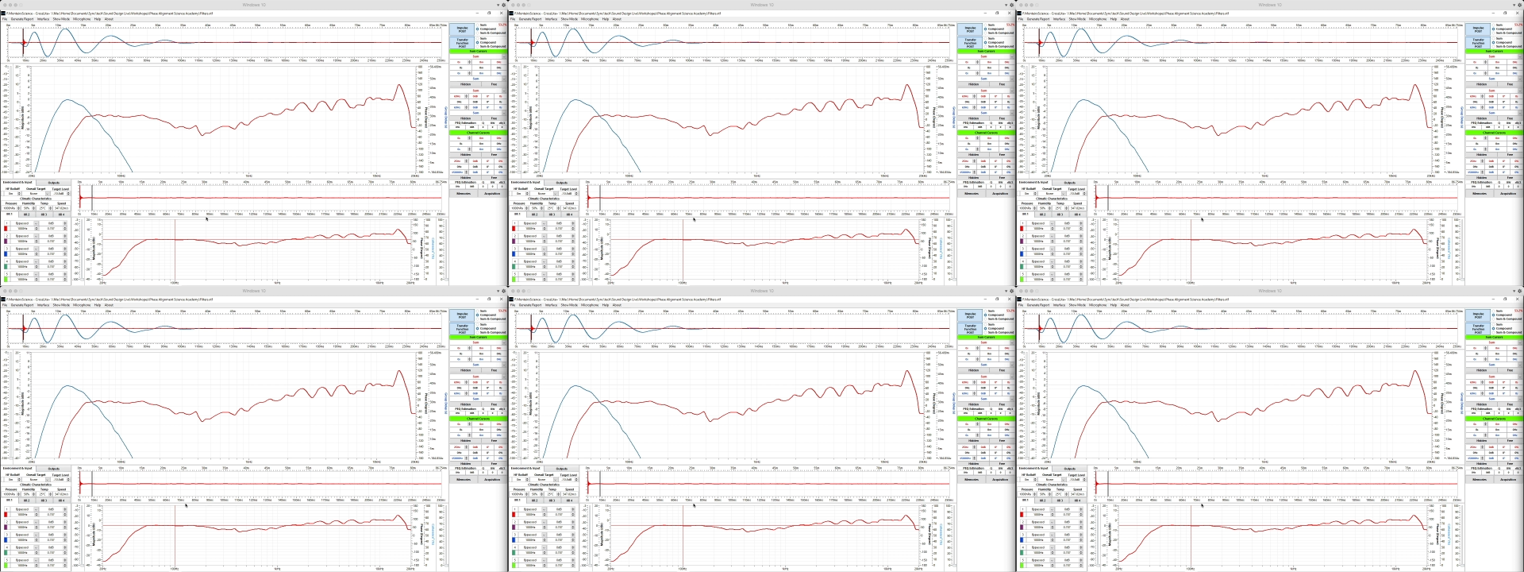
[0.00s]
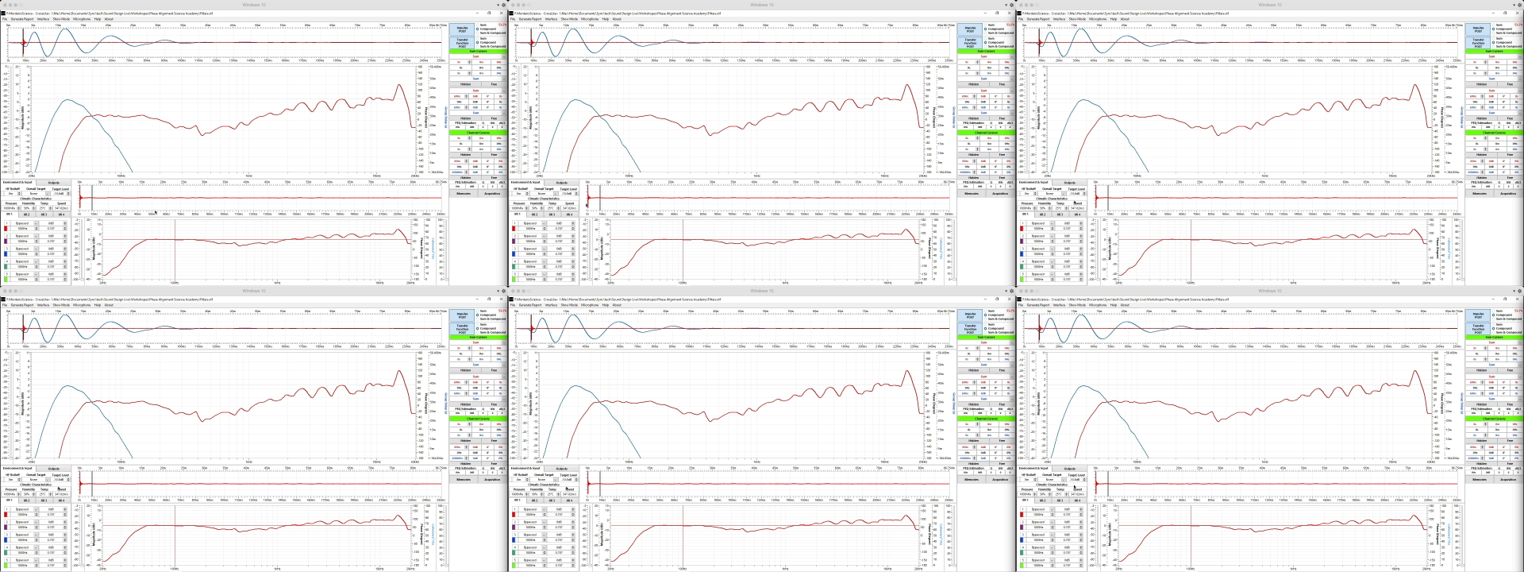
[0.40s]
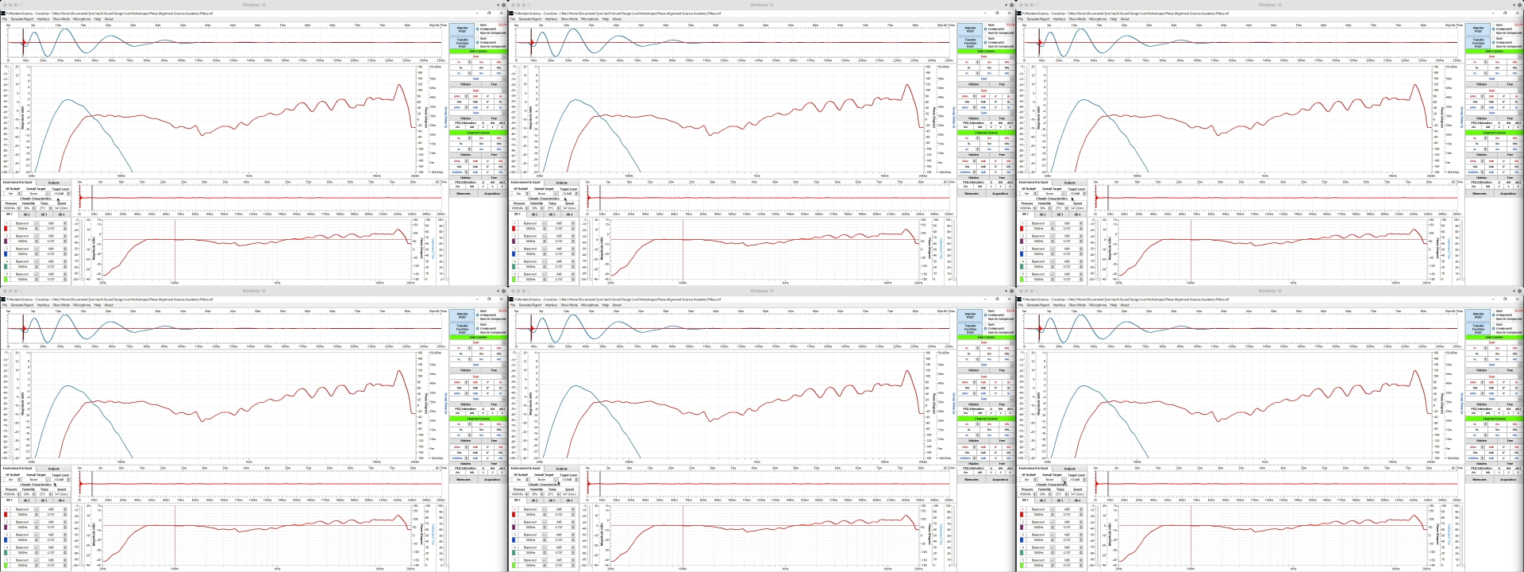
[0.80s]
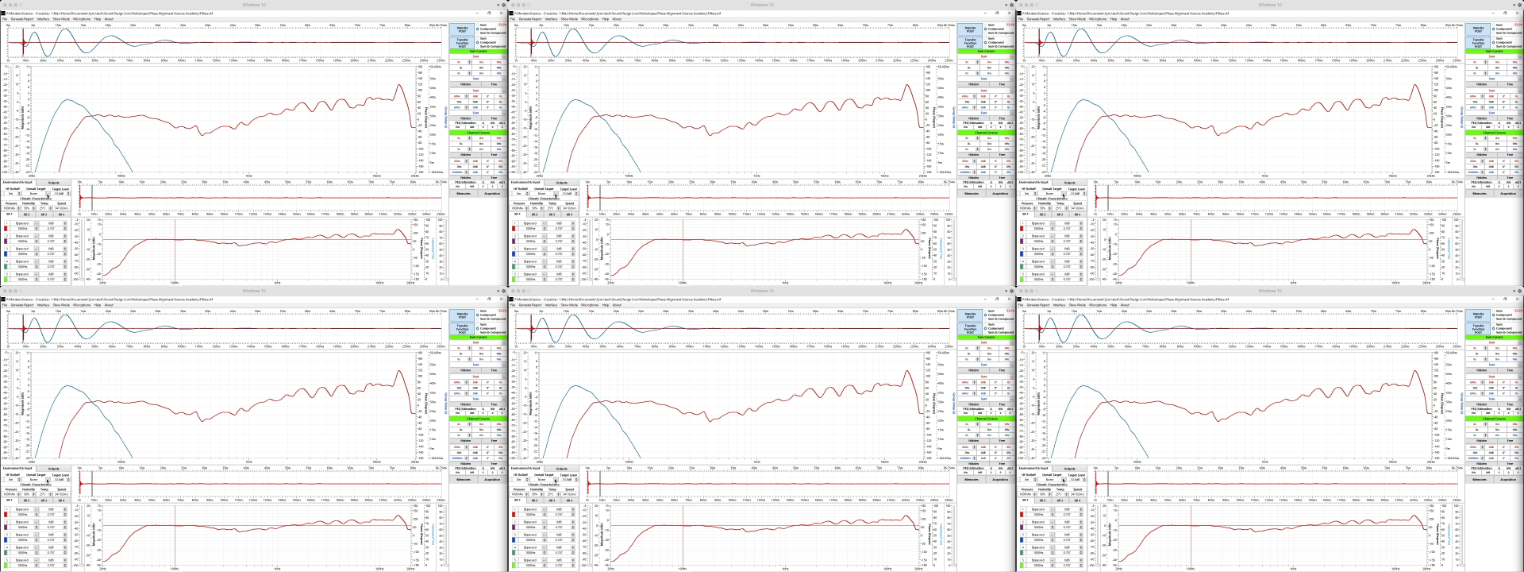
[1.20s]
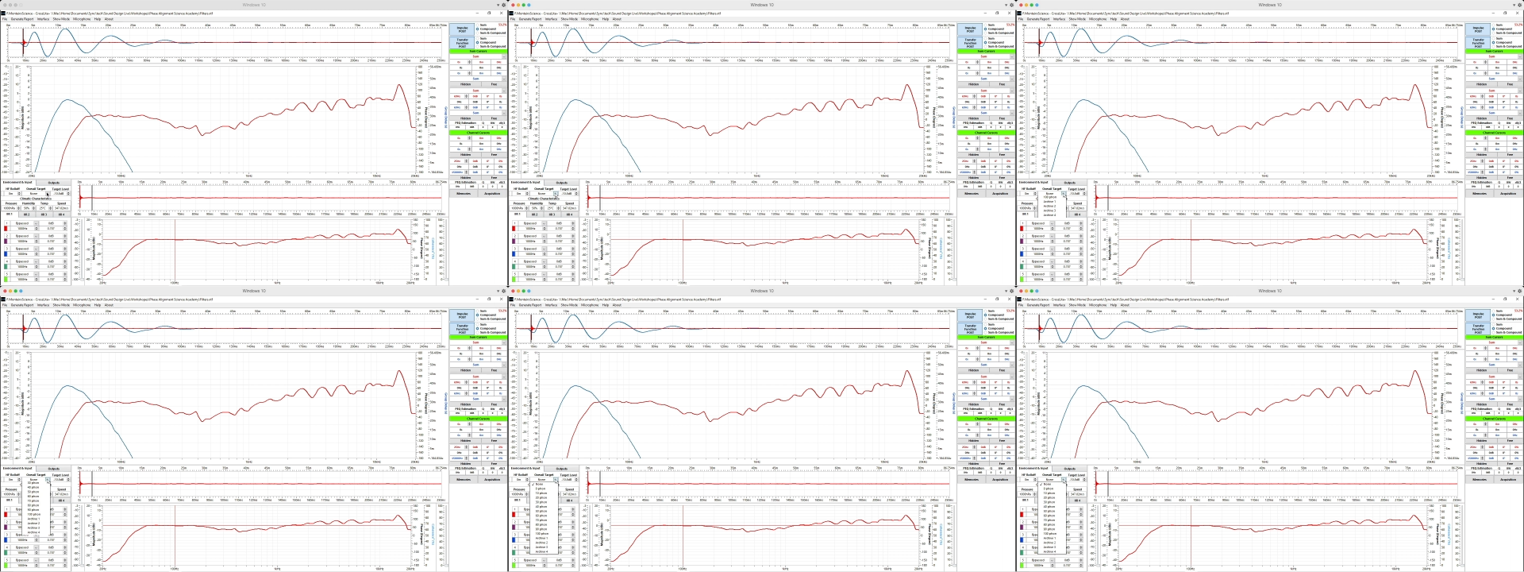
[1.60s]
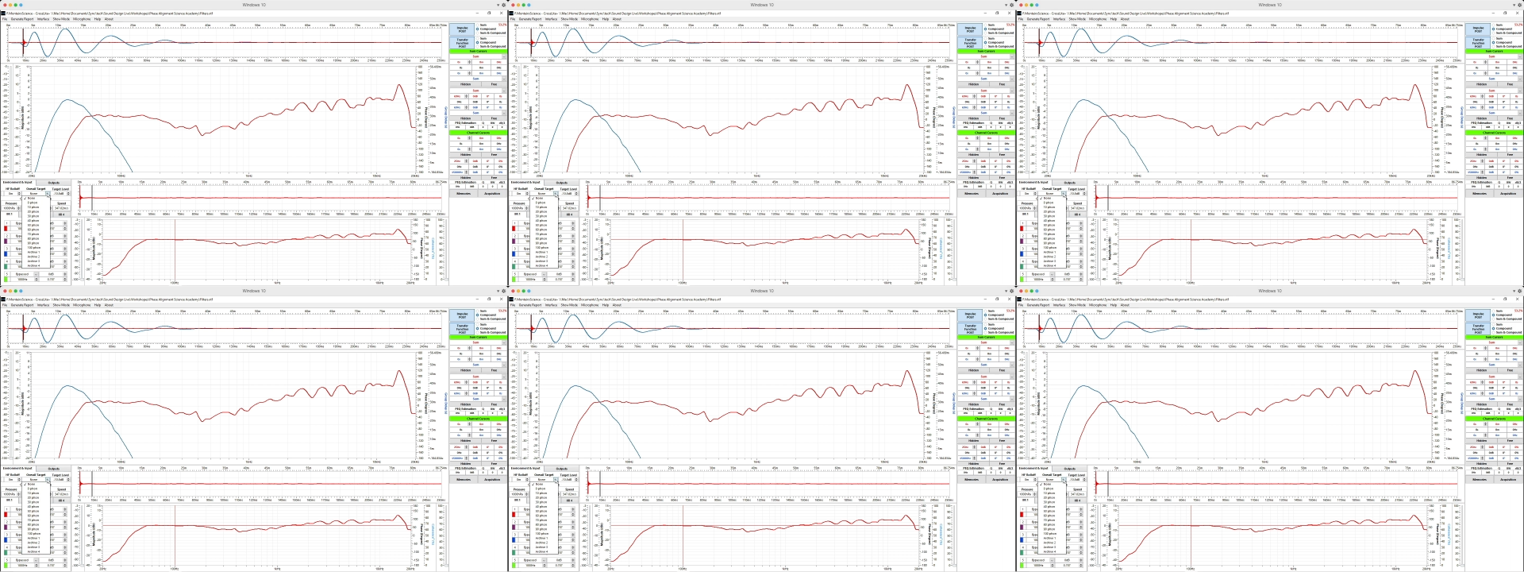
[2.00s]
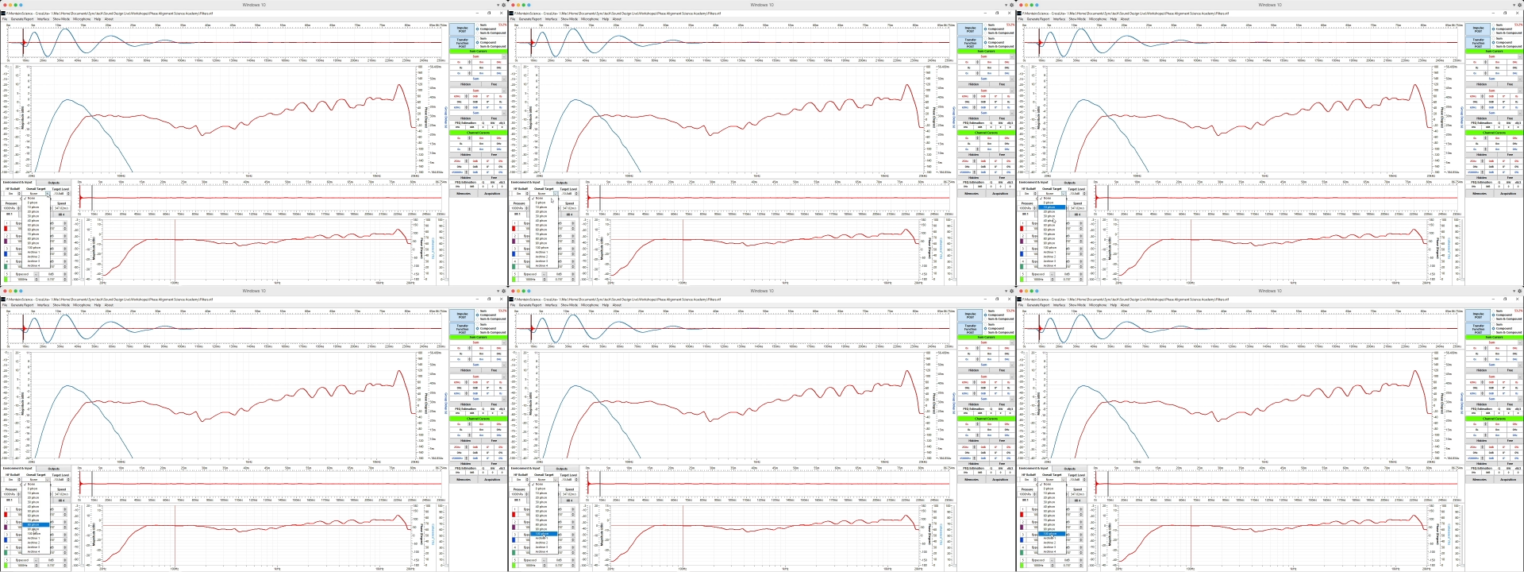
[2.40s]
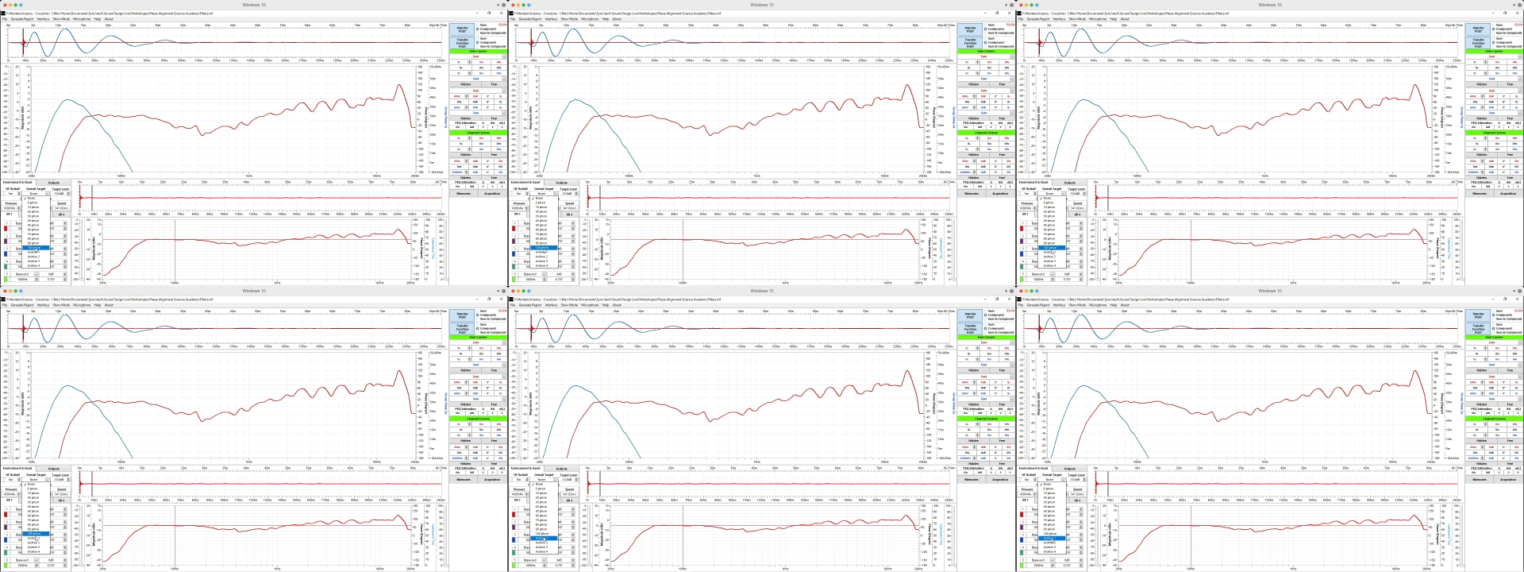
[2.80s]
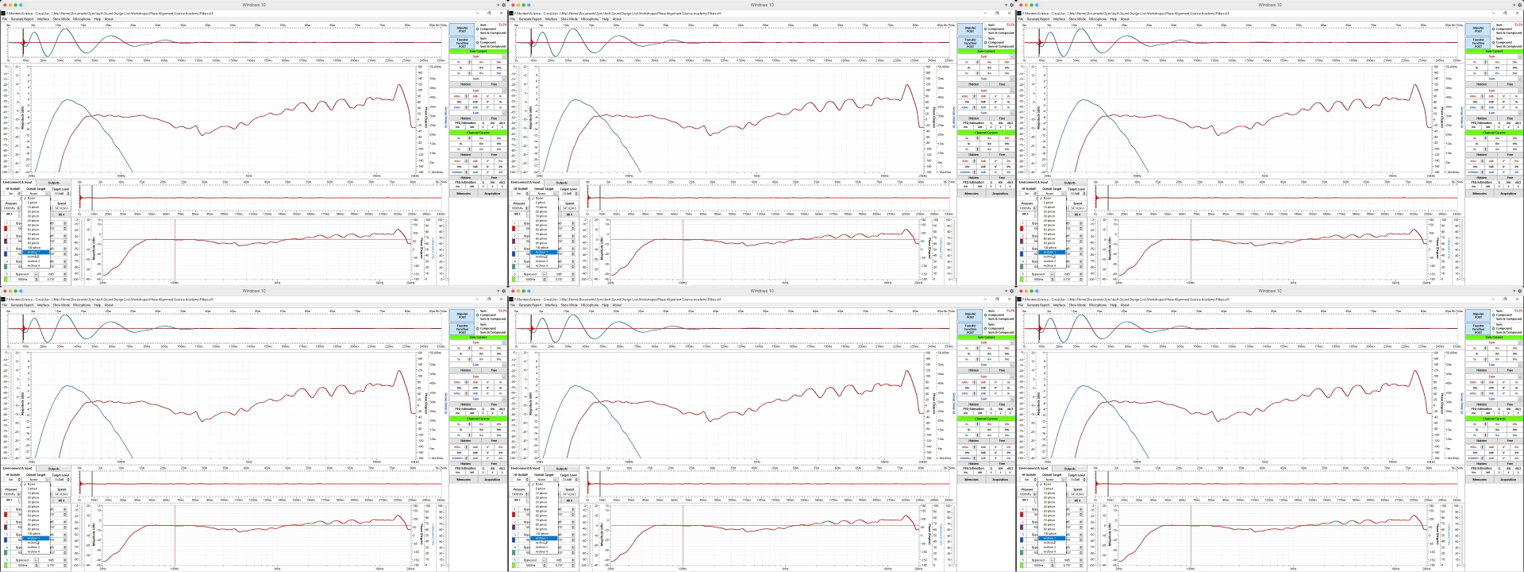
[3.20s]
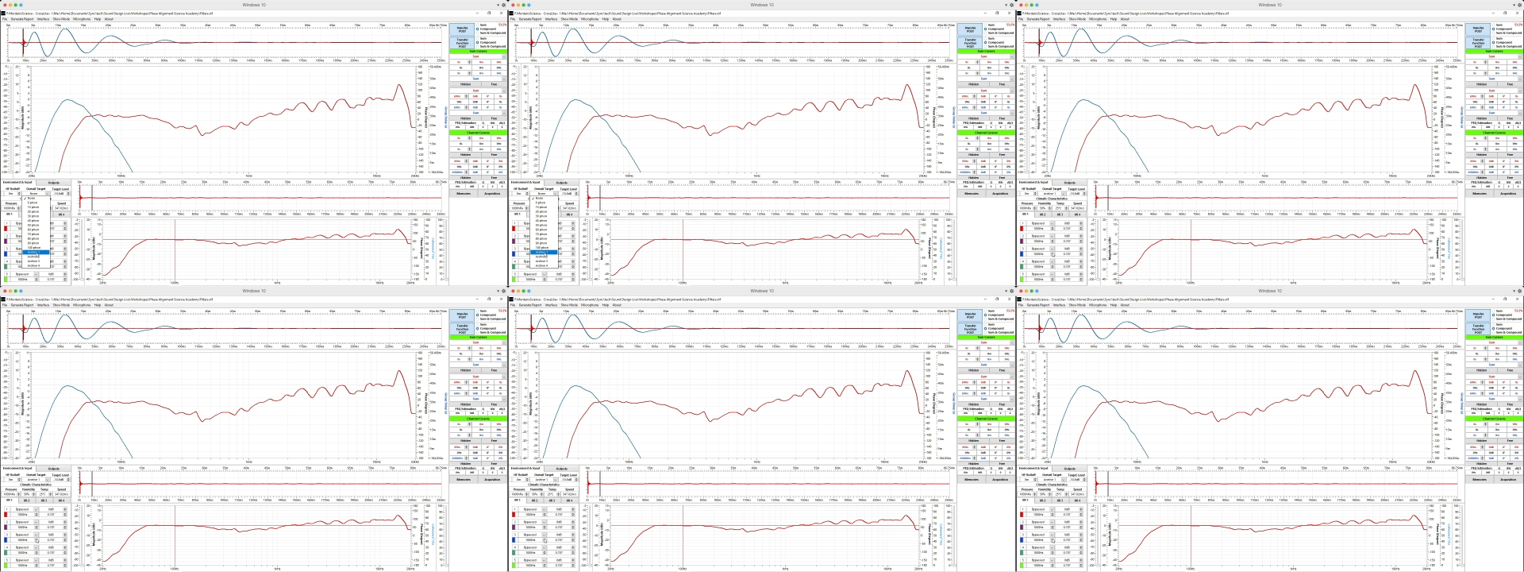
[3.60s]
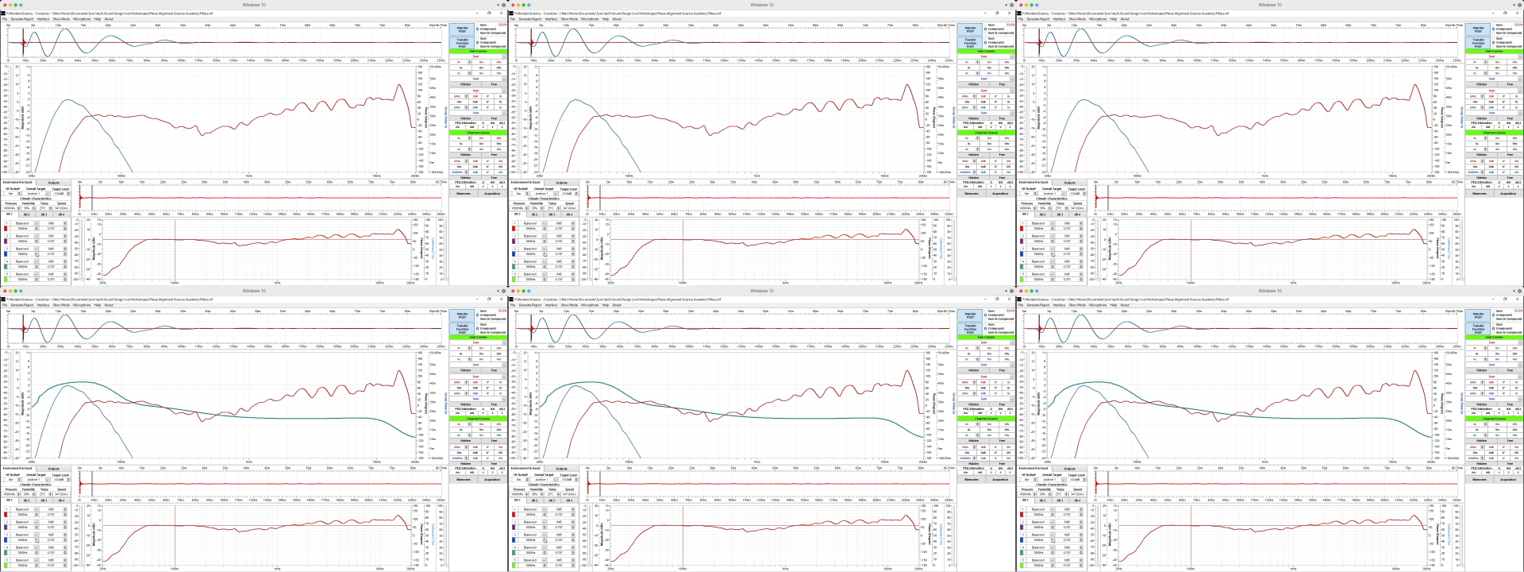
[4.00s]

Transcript: Nobody's mouth can be seen.